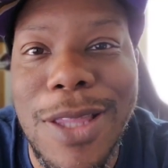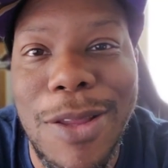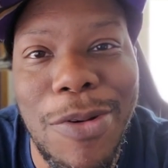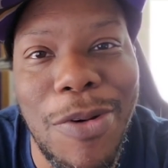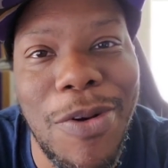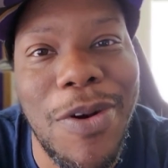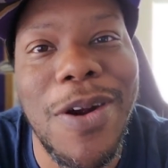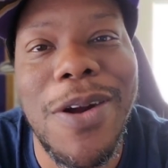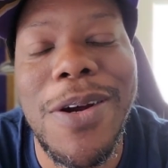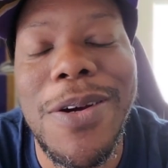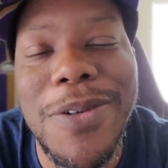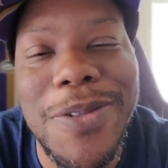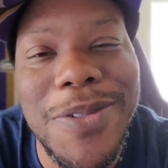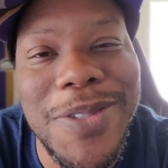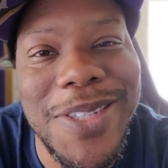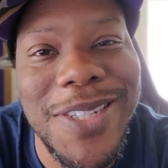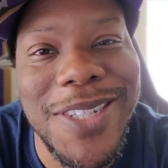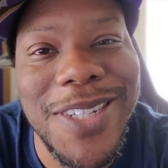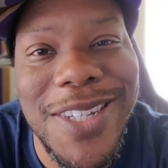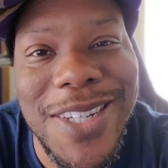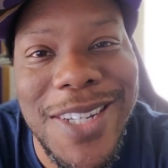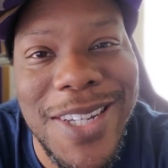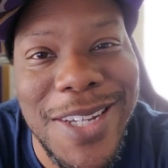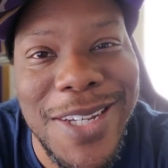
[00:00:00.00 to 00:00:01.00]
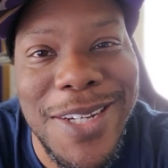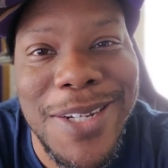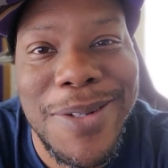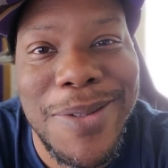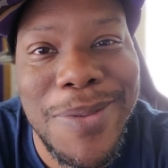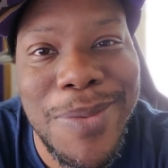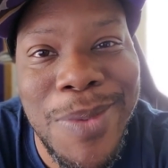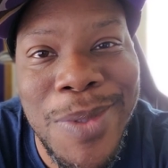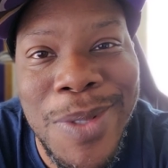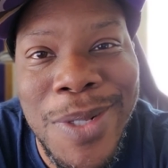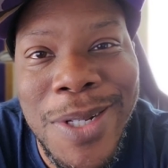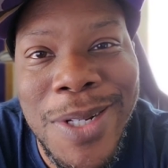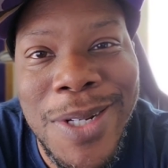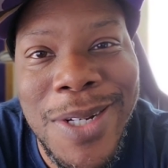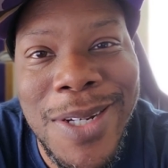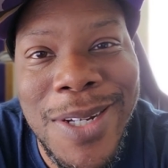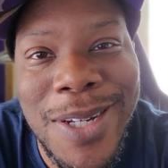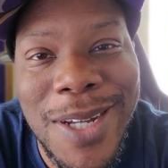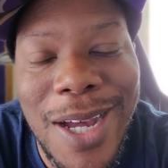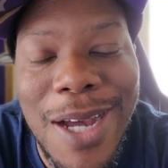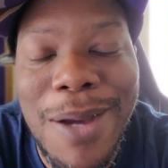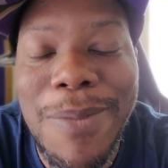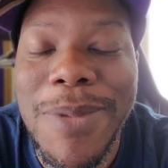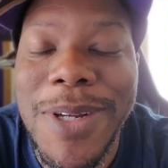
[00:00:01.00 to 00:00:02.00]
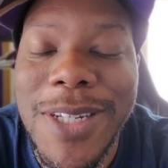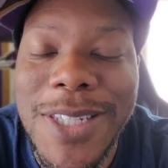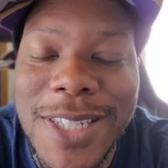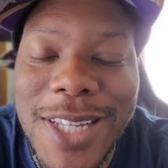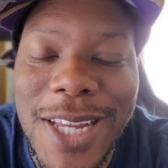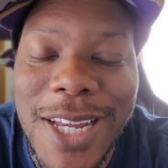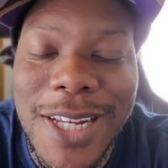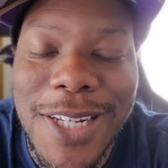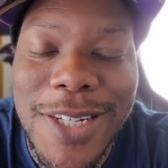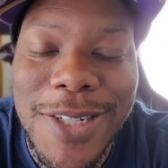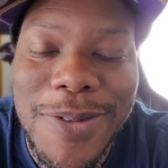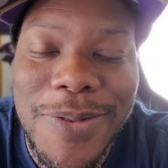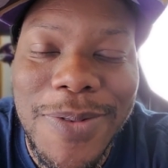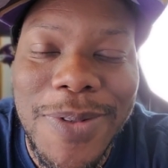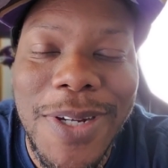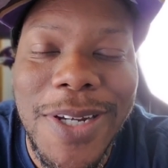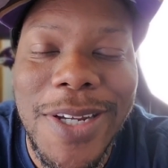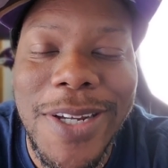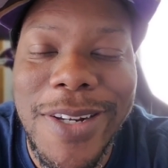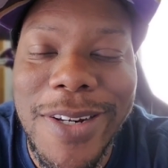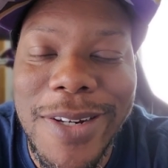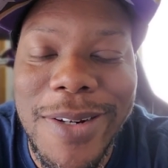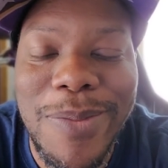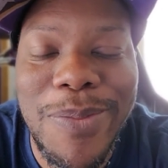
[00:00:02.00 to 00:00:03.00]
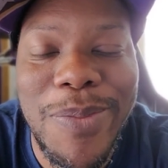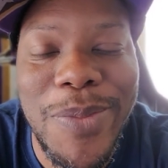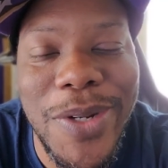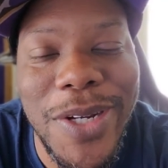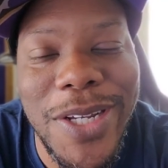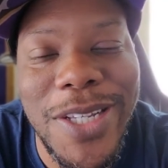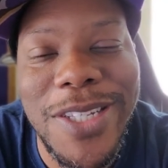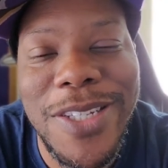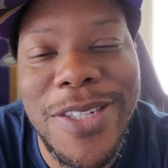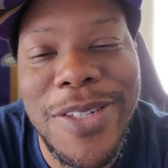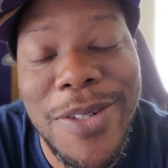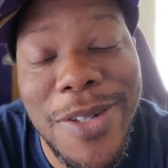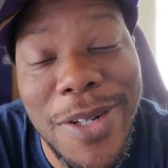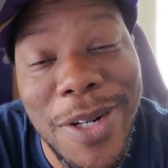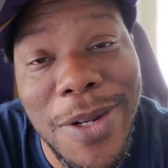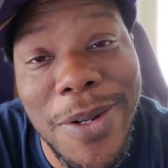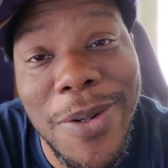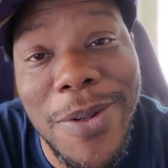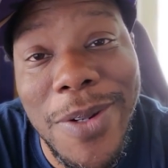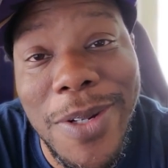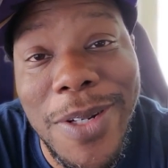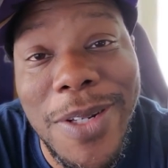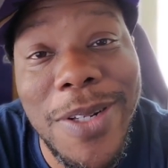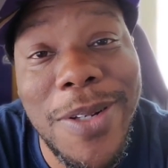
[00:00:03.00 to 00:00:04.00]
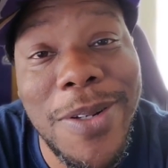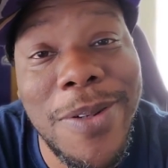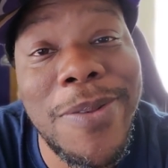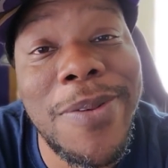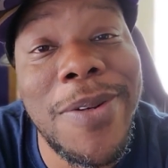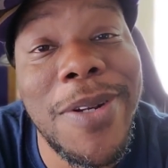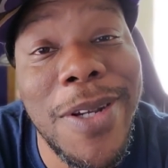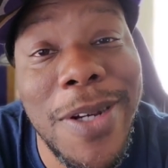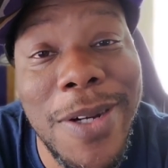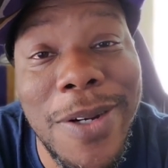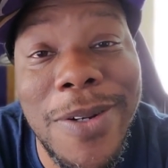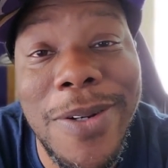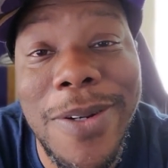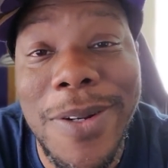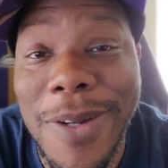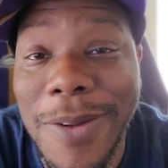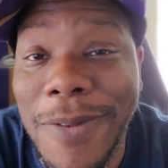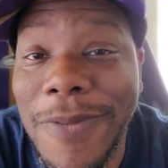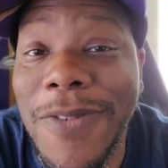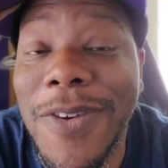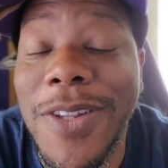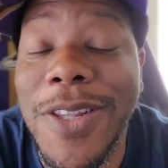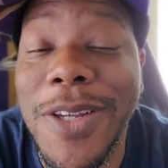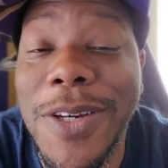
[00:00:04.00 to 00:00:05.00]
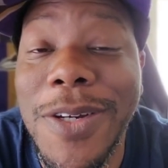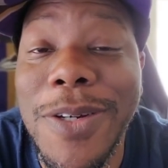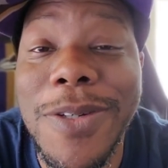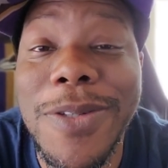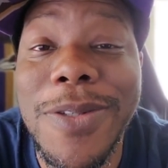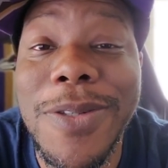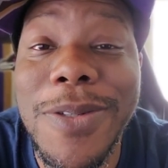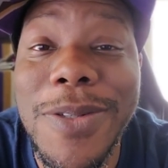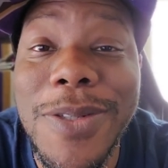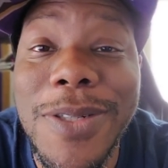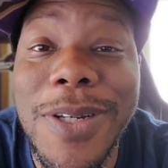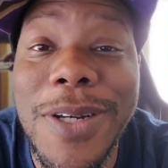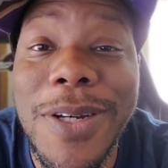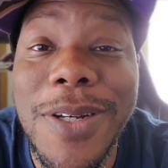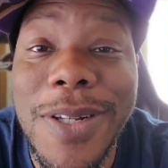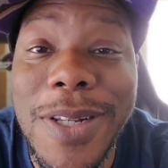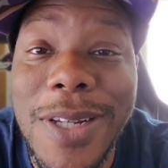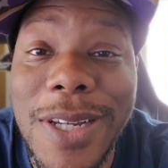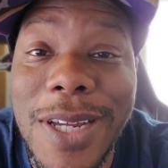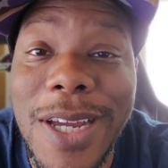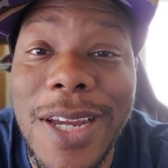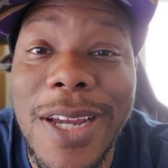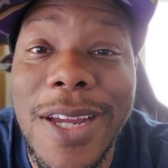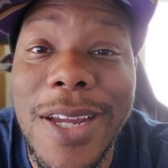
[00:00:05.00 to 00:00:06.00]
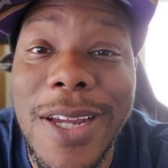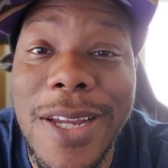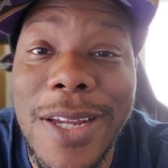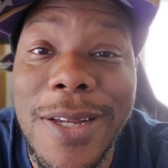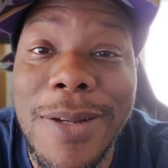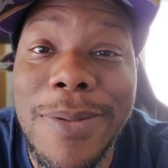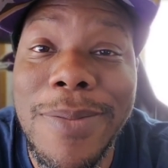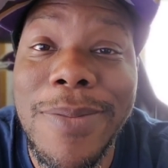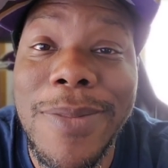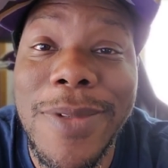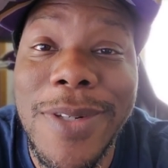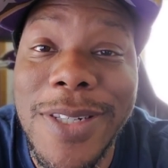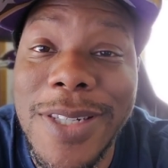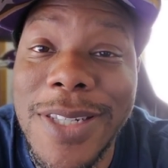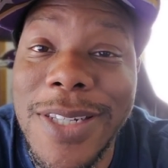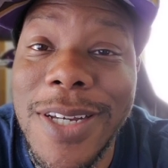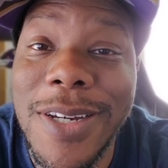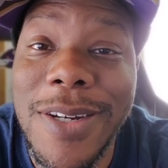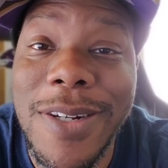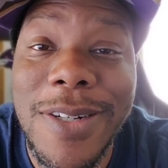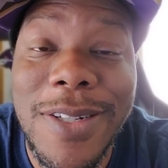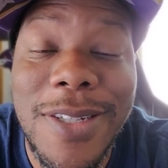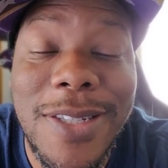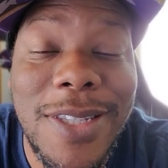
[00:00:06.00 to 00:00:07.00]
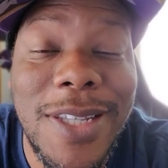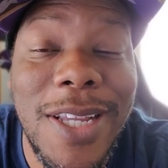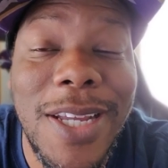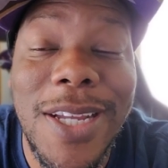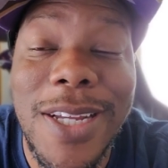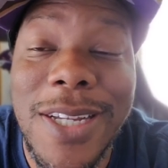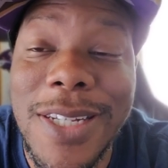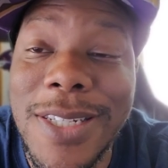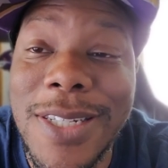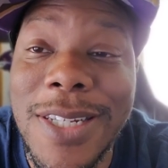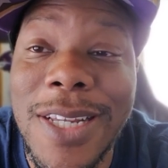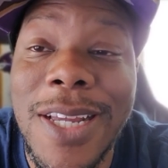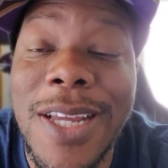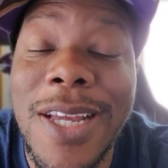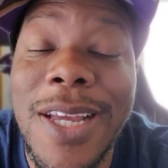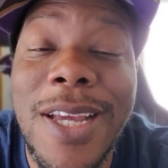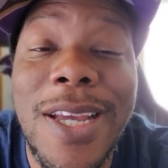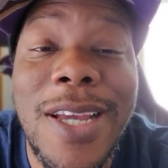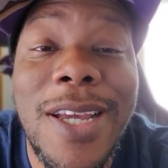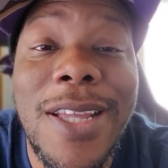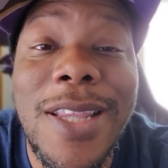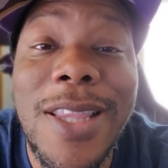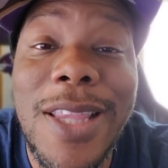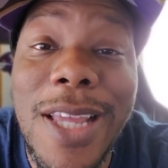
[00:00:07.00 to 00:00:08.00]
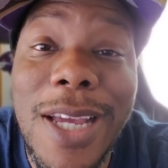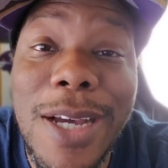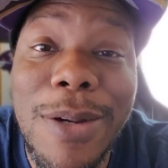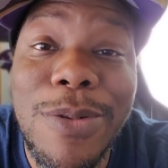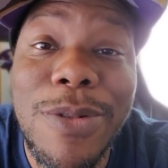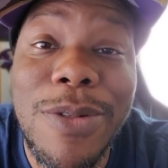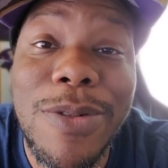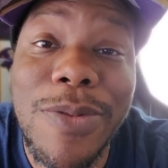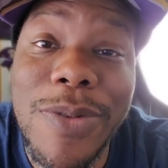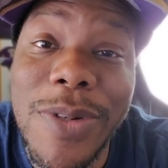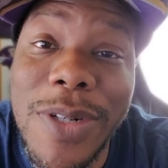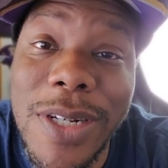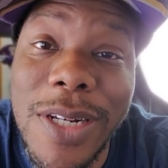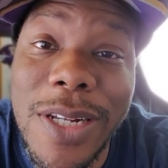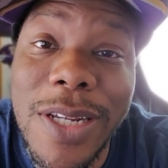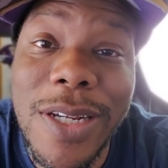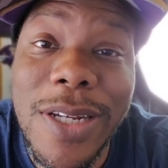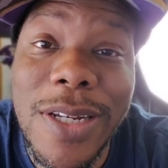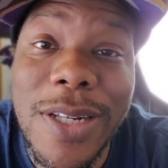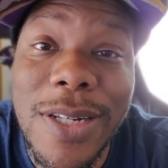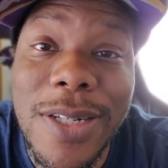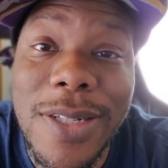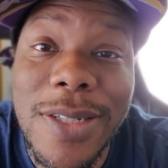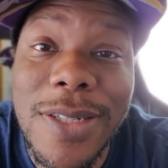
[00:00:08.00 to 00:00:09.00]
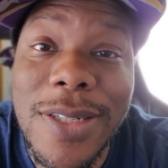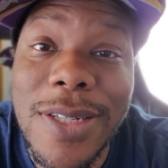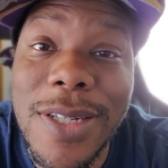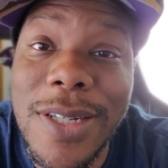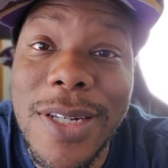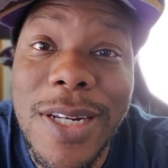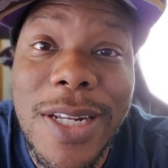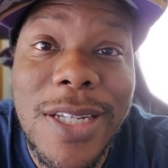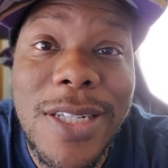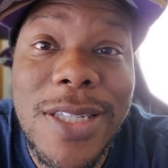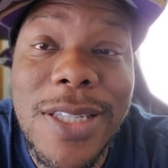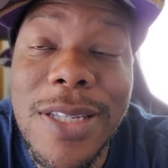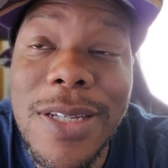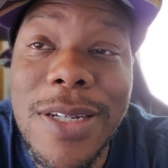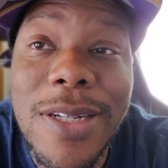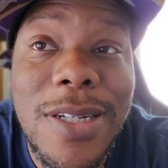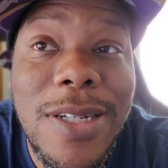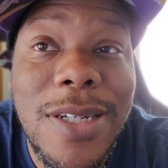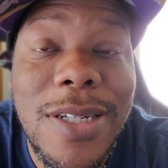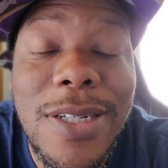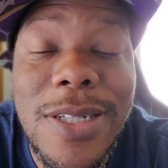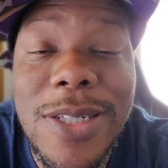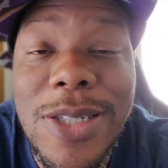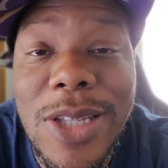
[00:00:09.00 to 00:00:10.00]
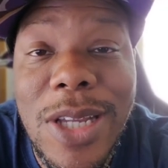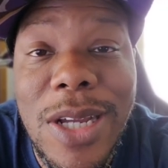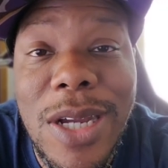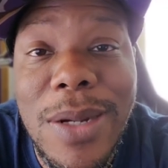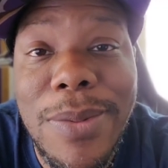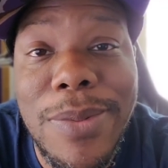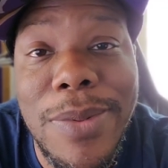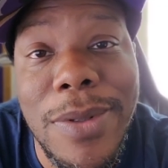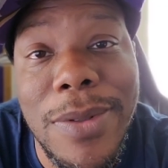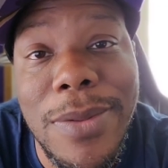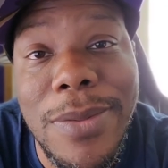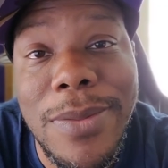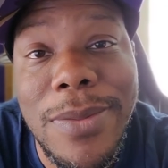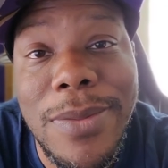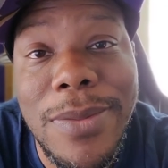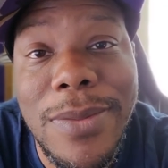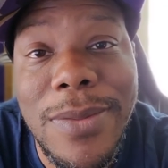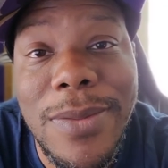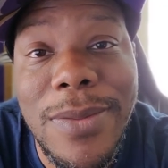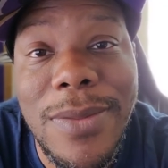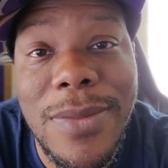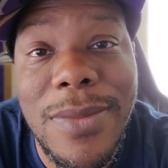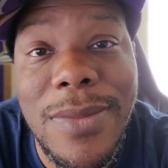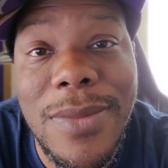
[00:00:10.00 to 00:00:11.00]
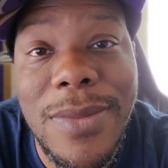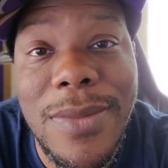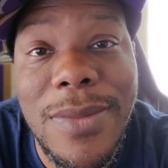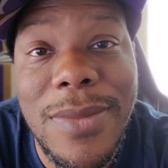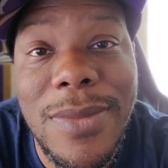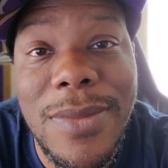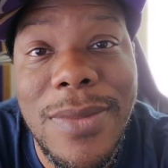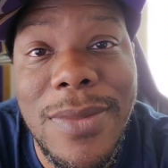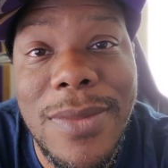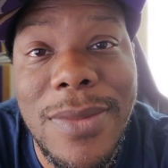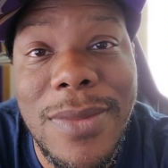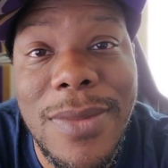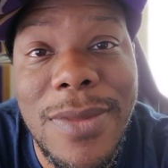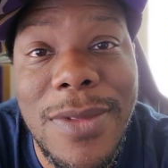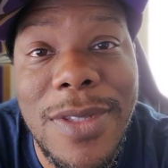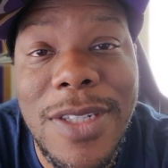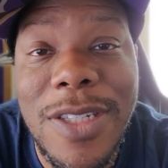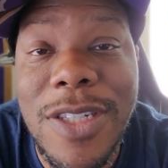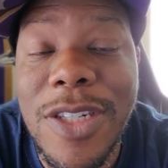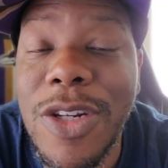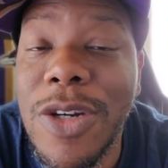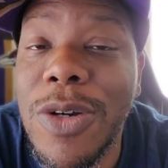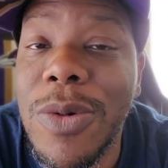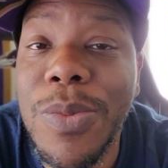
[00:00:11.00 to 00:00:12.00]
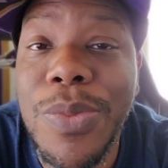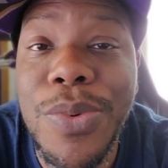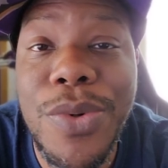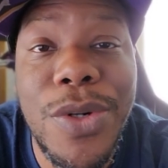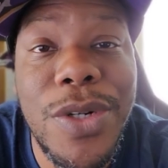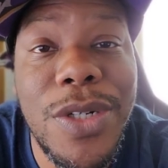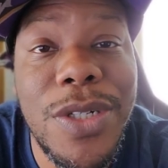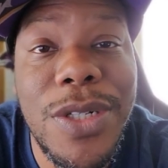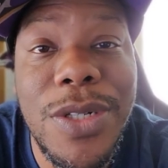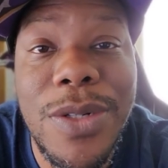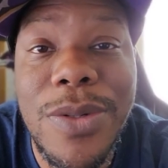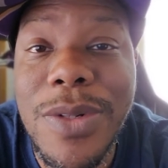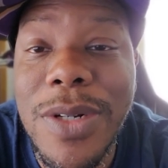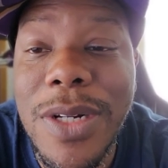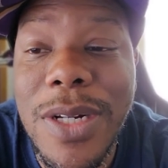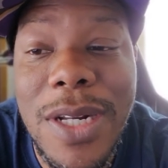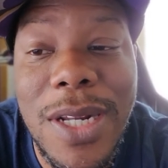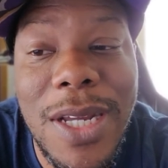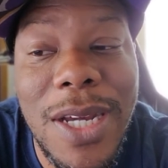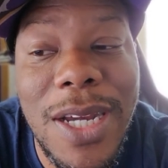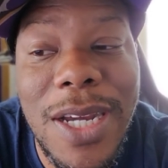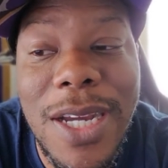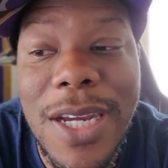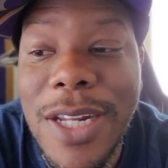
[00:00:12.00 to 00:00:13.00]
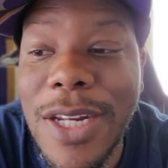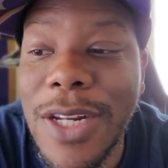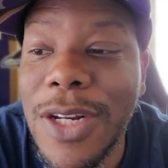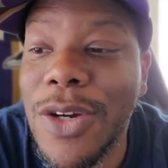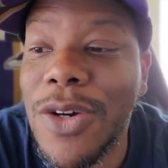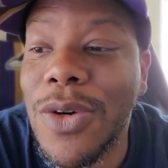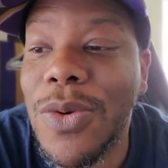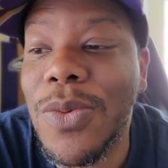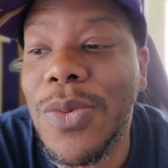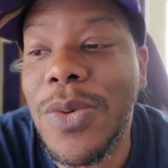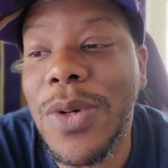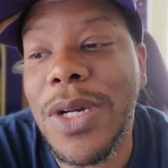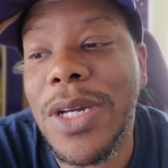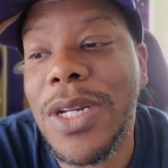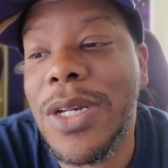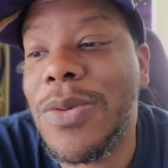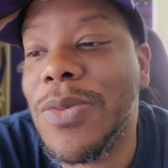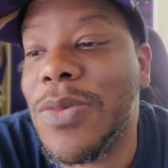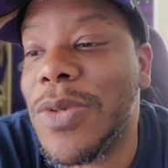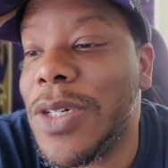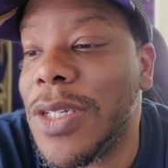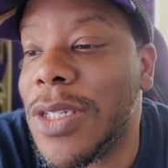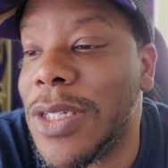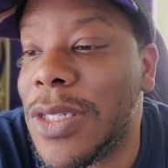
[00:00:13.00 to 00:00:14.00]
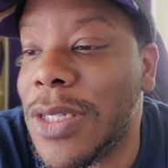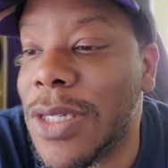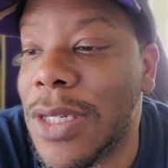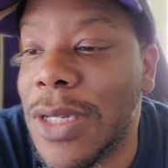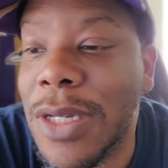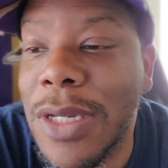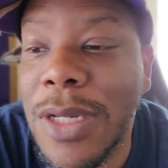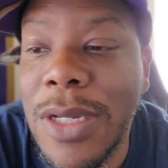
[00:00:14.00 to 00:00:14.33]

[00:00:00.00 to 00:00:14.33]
thrown to him I'm exaggerating, but you know, you know, for those who saw the game and saw the stats, that was ridiculous, and they still couldn't stop him. It's no push on the line. No one was